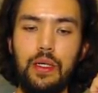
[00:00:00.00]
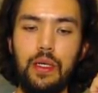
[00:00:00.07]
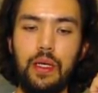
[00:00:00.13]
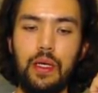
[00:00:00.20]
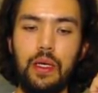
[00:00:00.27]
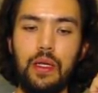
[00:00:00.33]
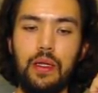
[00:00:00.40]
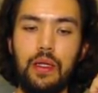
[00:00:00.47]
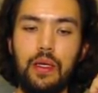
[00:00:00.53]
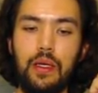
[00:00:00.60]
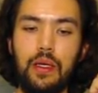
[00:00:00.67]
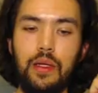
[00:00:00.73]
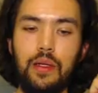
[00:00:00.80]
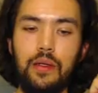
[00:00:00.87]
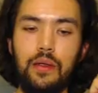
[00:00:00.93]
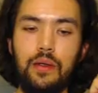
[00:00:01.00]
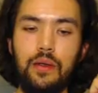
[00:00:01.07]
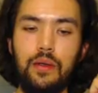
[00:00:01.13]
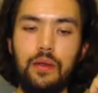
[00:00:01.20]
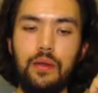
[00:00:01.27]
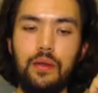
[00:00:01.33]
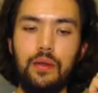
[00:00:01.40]
And then
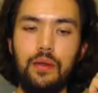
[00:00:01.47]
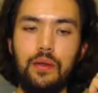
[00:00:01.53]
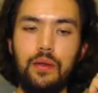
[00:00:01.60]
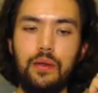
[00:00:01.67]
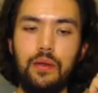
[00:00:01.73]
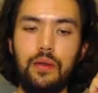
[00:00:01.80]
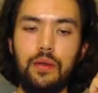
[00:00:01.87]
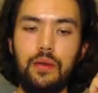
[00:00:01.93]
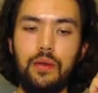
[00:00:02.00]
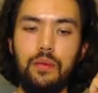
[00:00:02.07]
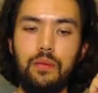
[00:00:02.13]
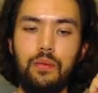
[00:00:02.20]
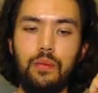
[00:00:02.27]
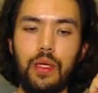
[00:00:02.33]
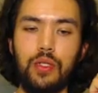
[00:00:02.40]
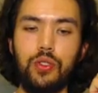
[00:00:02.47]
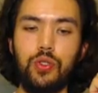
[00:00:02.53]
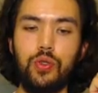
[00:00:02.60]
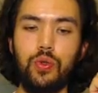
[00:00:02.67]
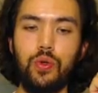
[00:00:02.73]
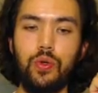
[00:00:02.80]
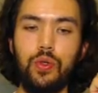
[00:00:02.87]
make
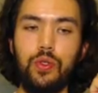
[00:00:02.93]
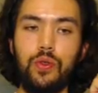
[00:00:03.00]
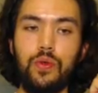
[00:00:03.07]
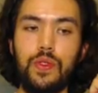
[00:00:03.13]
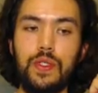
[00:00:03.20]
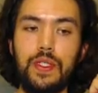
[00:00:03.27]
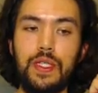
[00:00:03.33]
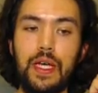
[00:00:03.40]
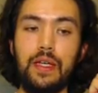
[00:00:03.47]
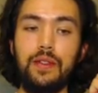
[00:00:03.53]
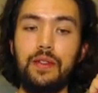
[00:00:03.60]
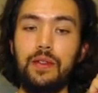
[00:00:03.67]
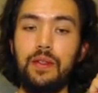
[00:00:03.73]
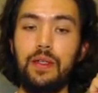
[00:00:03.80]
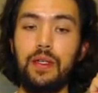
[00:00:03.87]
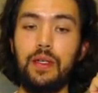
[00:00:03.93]
sure you set